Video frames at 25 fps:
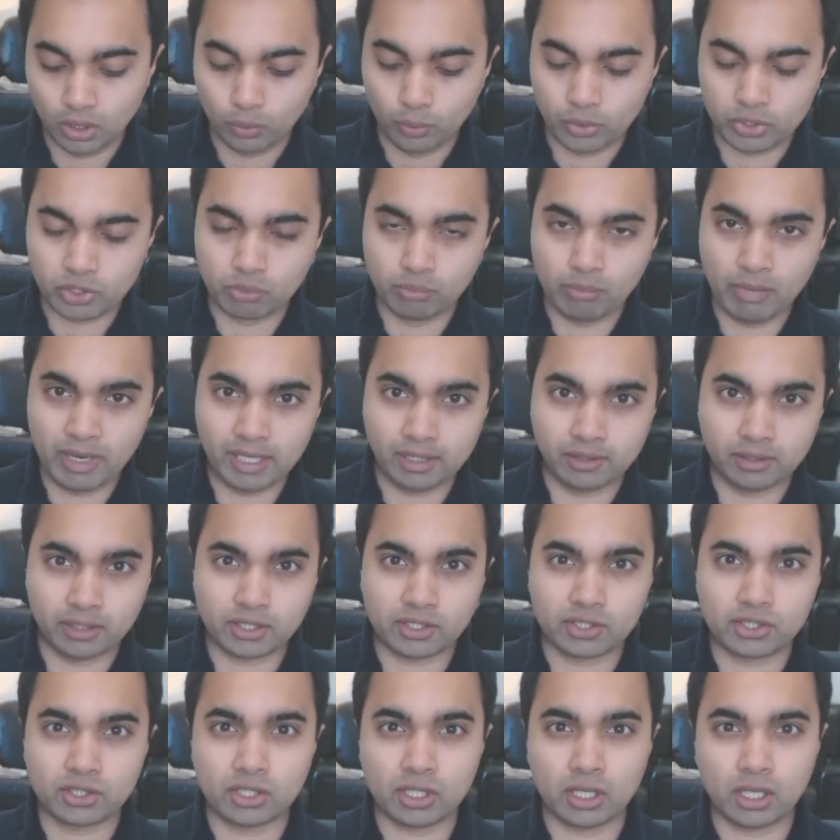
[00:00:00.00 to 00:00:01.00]
which make
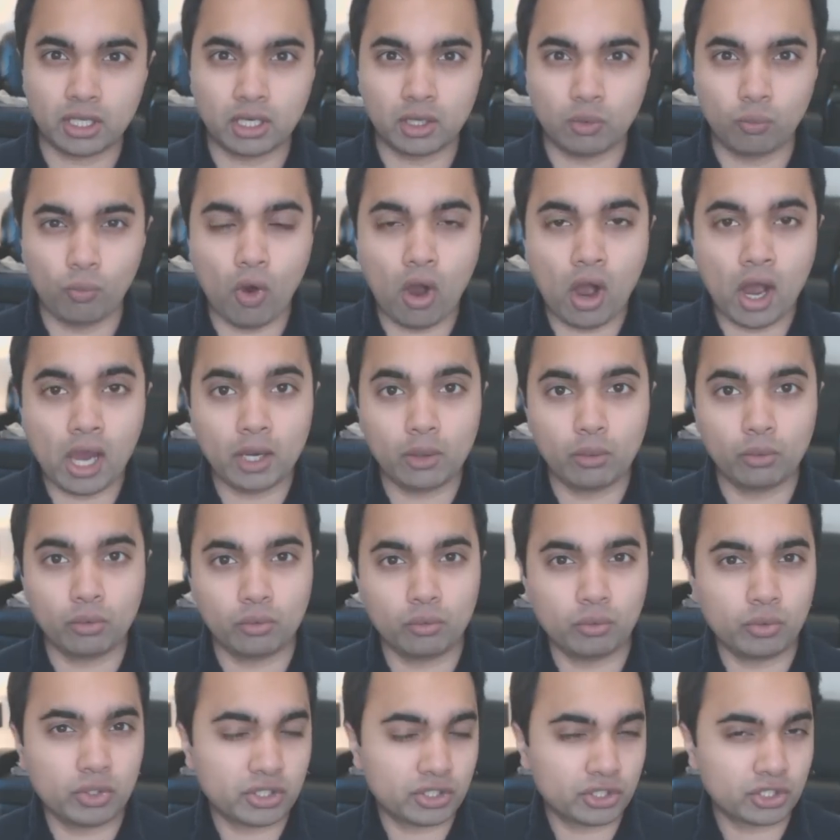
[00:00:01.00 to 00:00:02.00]
this uh, what I
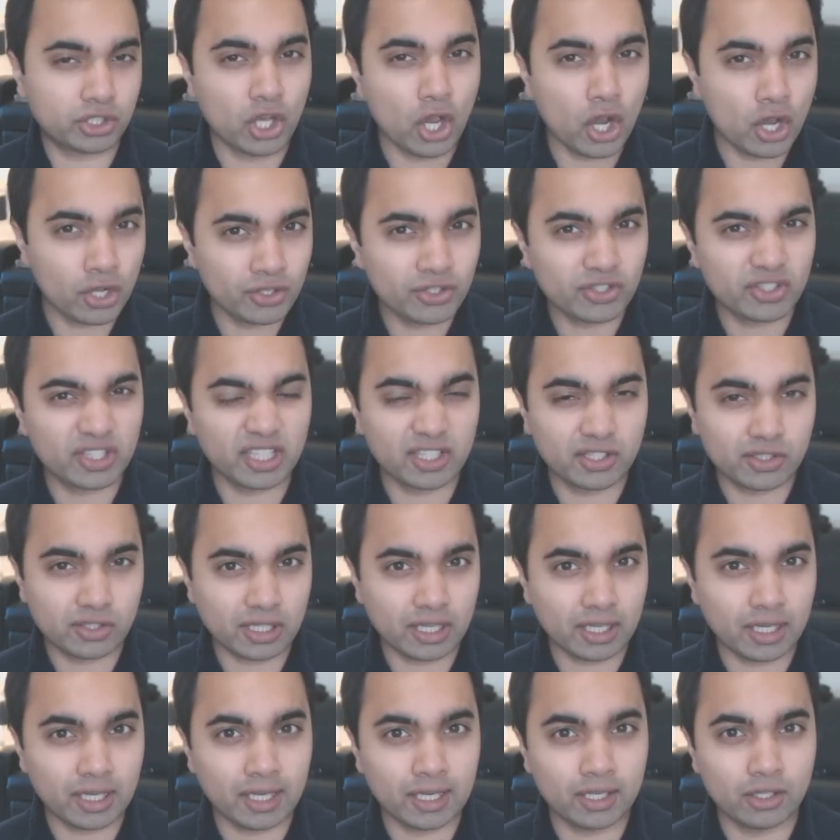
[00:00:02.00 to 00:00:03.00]
which turns
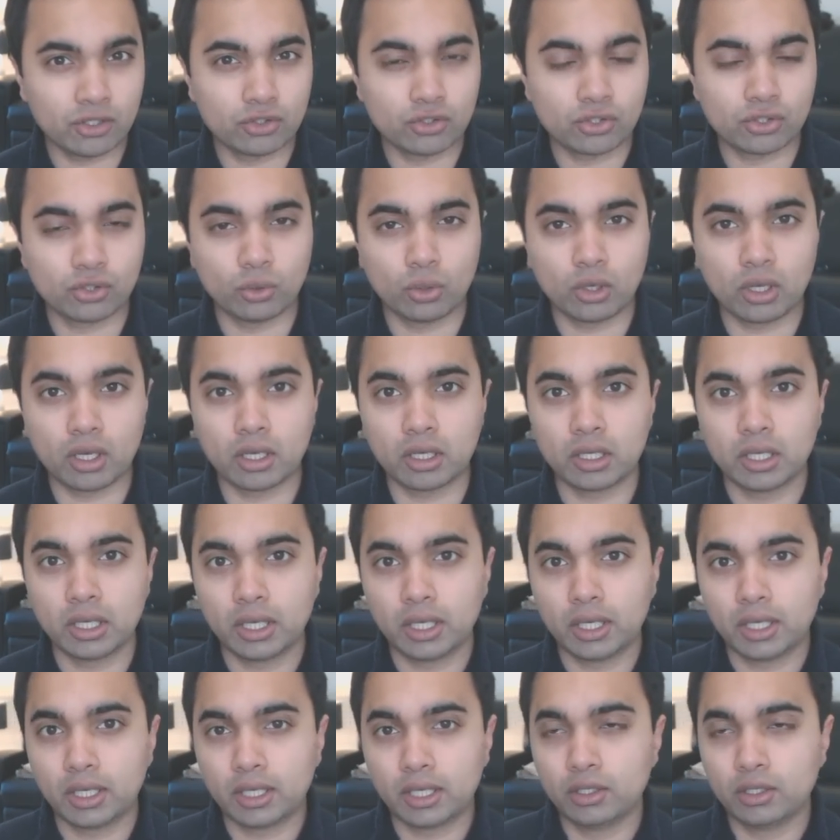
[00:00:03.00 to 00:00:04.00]
this into a
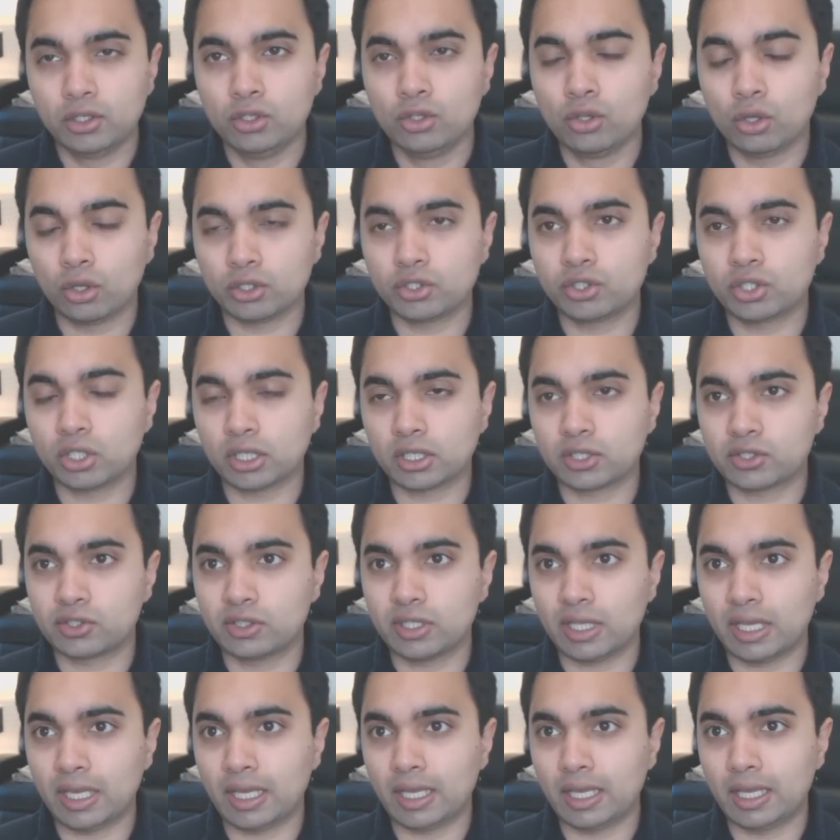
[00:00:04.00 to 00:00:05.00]
not
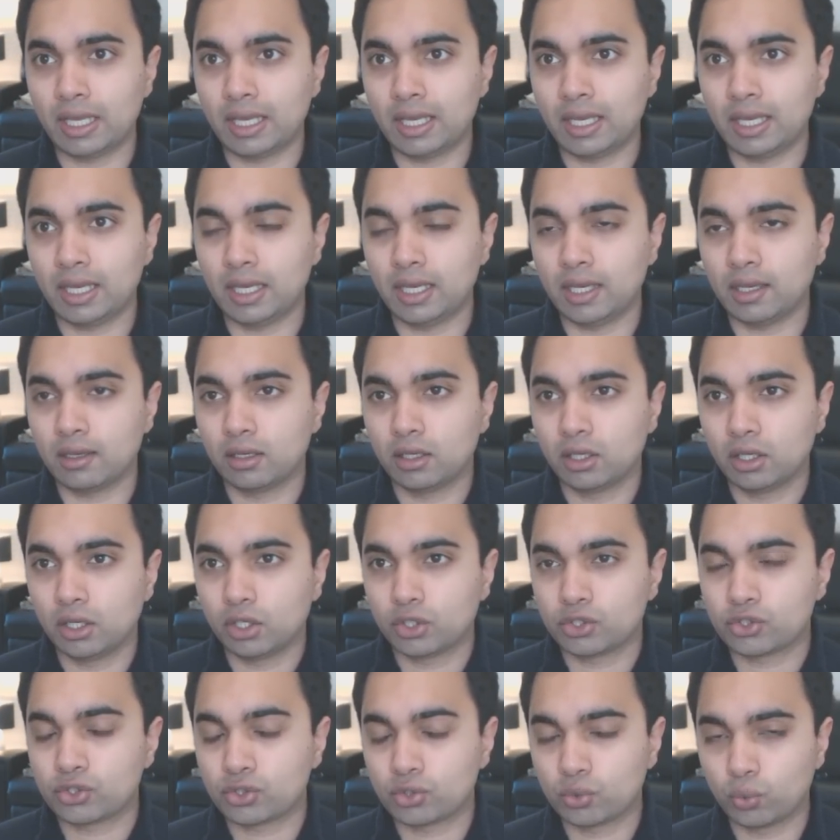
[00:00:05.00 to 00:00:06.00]
just a
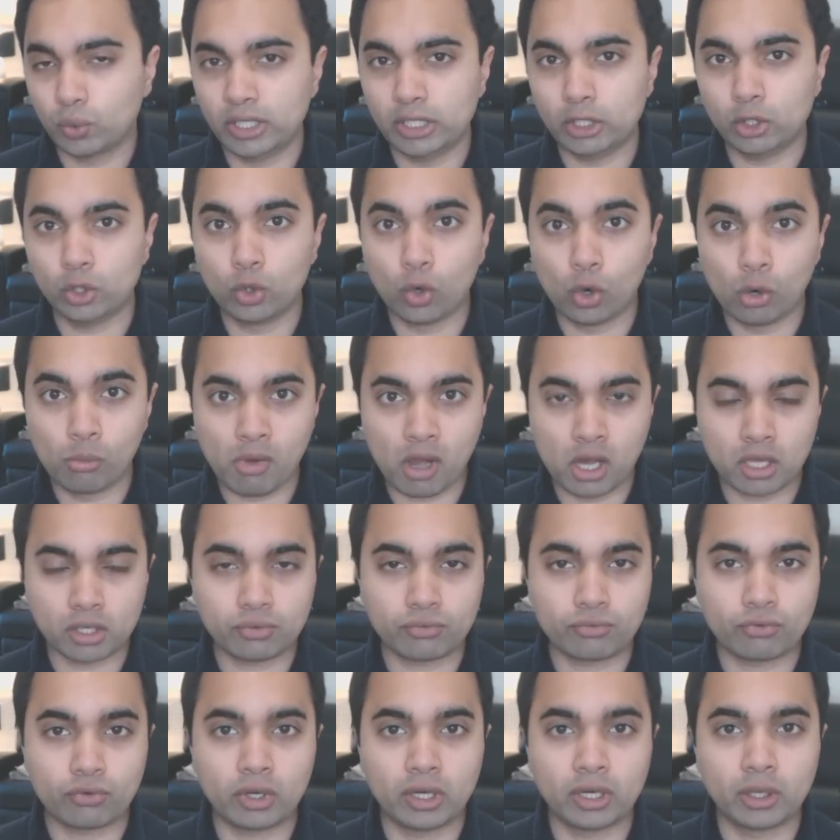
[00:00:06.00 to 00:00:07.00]
sweet gourmand
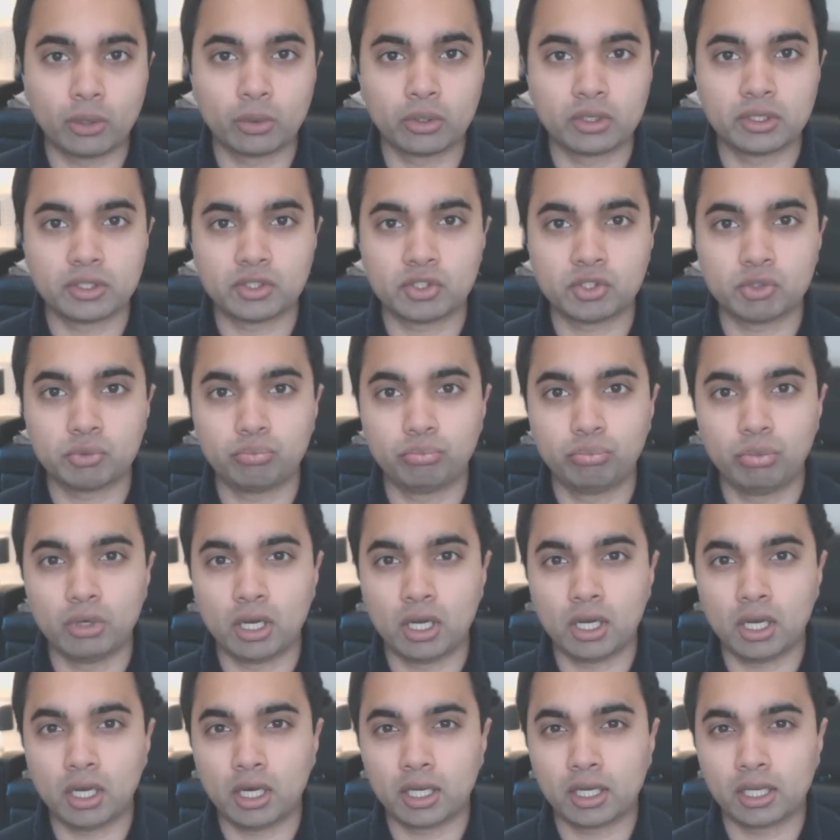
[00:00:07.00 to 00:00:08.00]
fragrance,
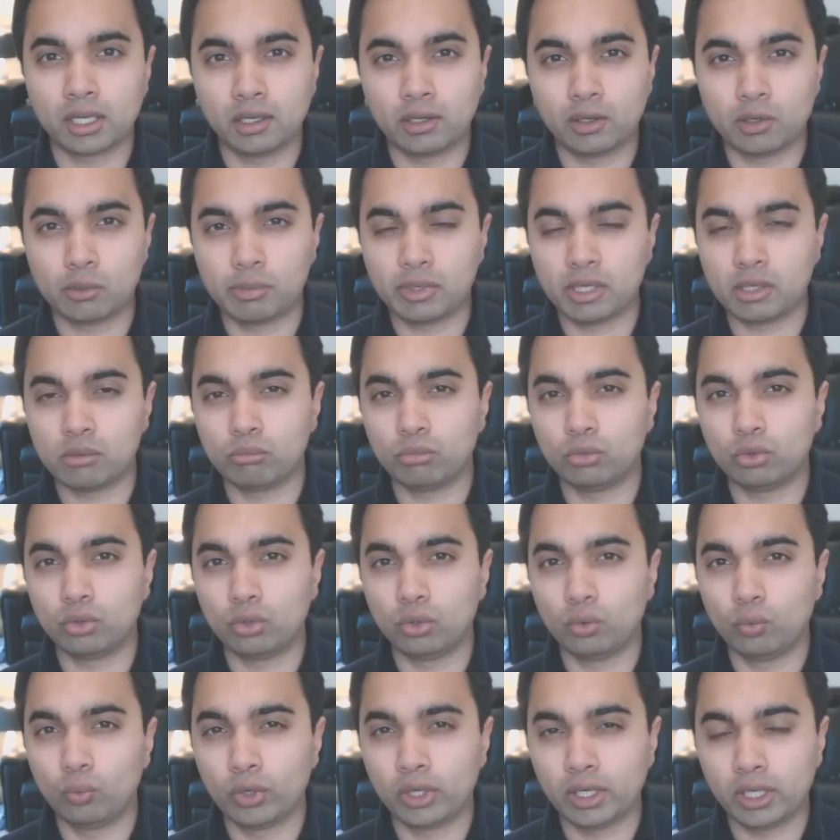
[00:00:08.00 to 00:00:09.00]
but a little bit
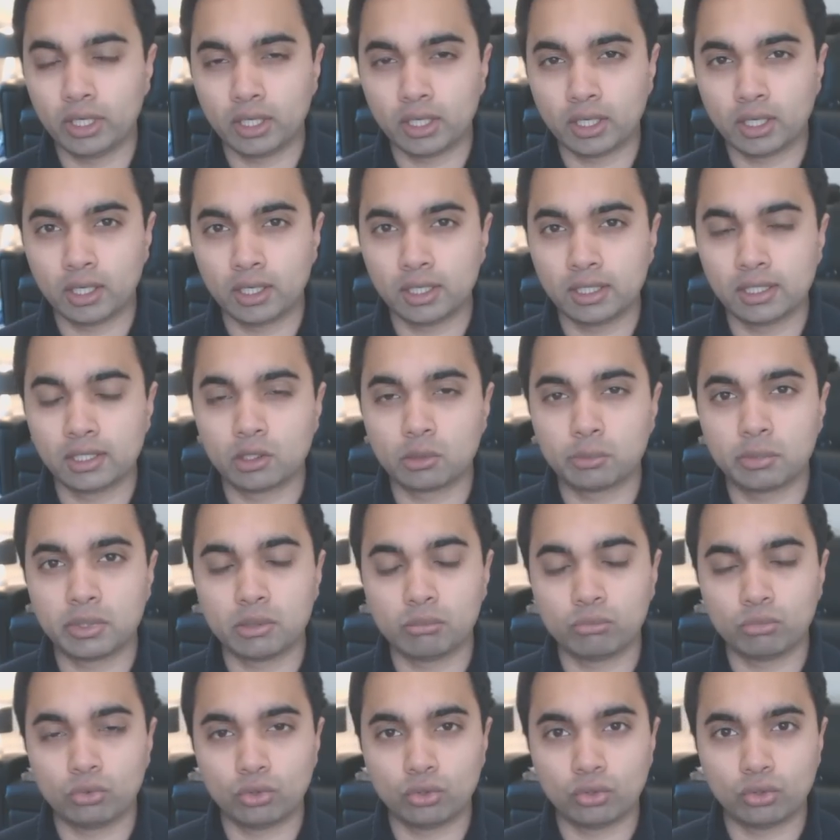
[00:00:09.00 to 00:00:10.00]
more woodier, a little
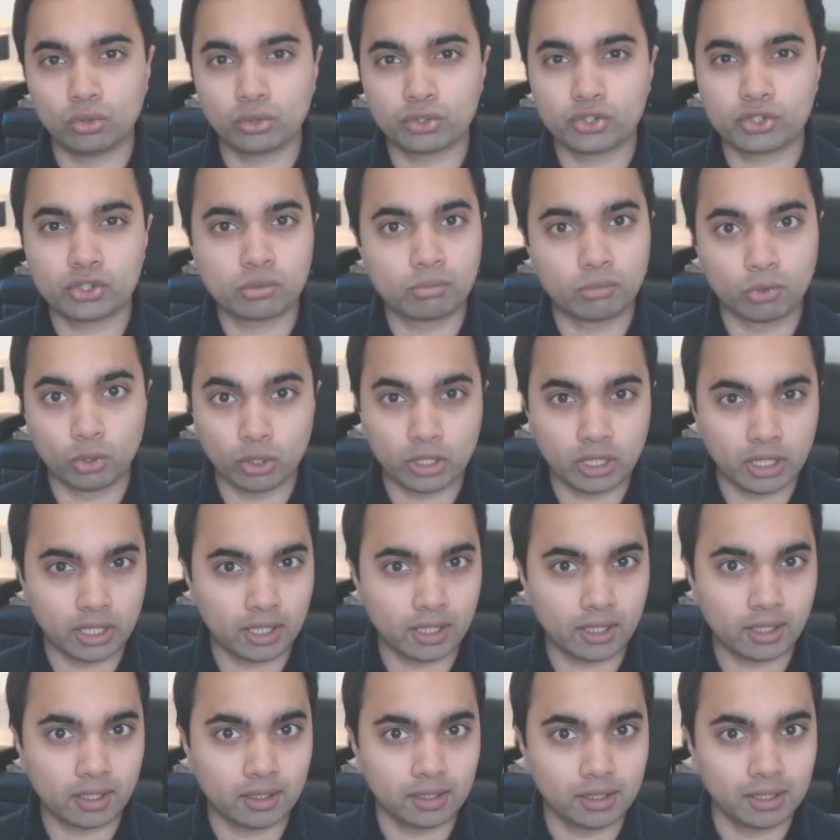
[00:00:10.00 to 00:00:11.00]
bit more
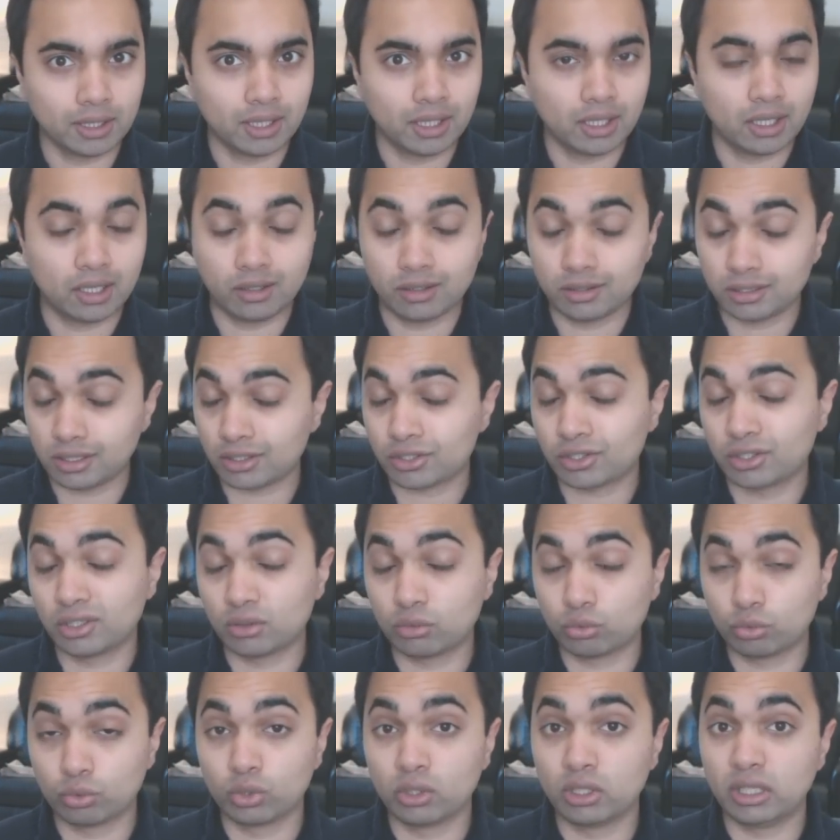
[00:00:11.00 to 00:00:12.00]
smokier, and it's actually
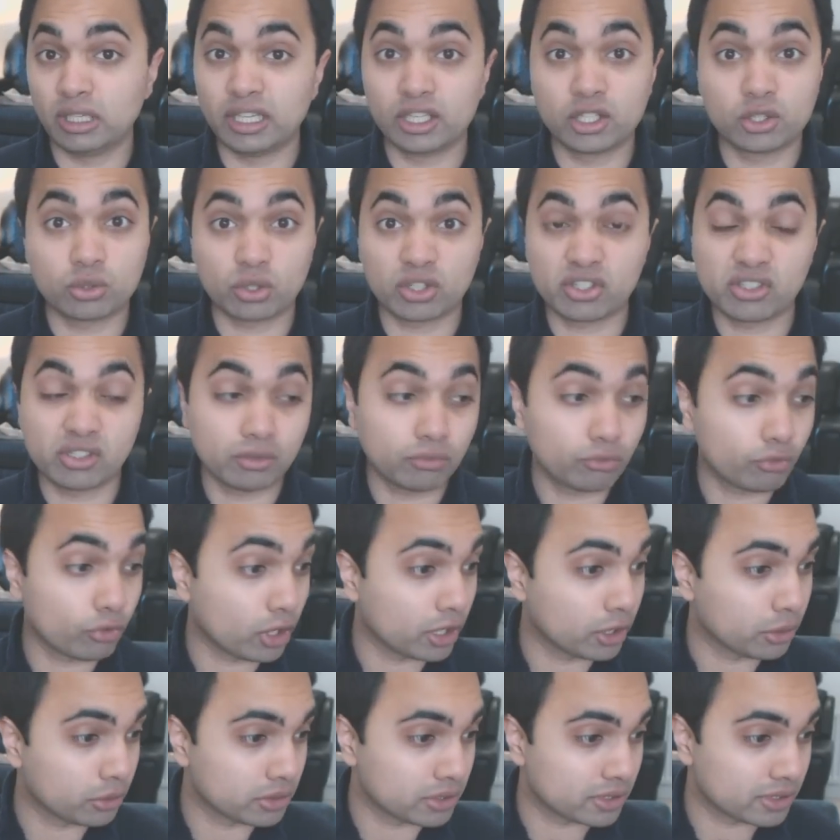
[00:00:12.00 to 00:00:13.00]
a really interesting
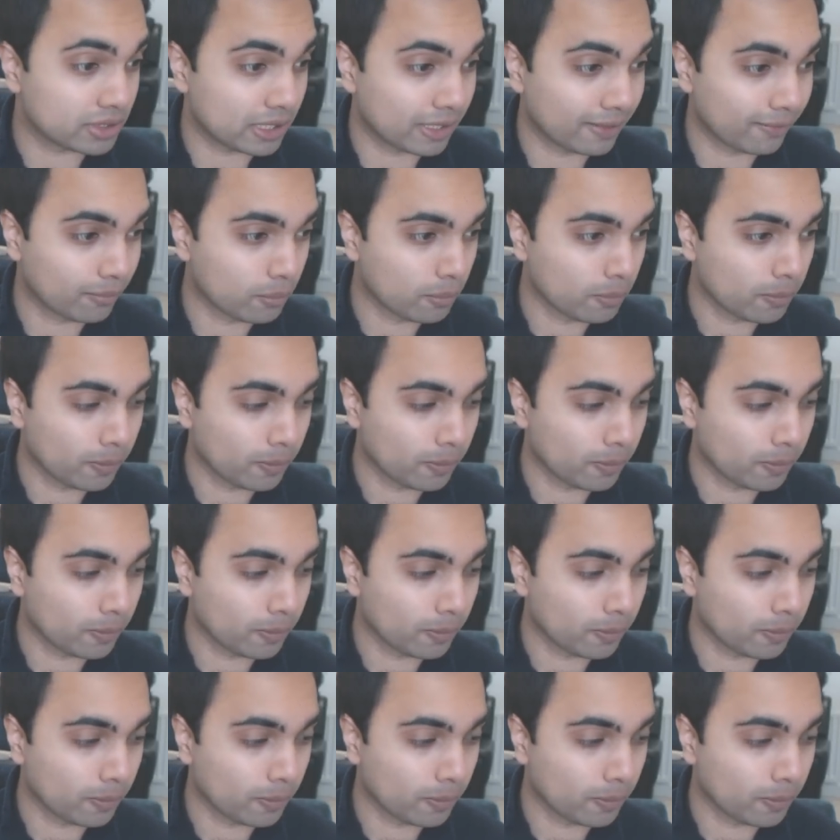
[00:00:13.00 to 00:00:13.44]
fragrance.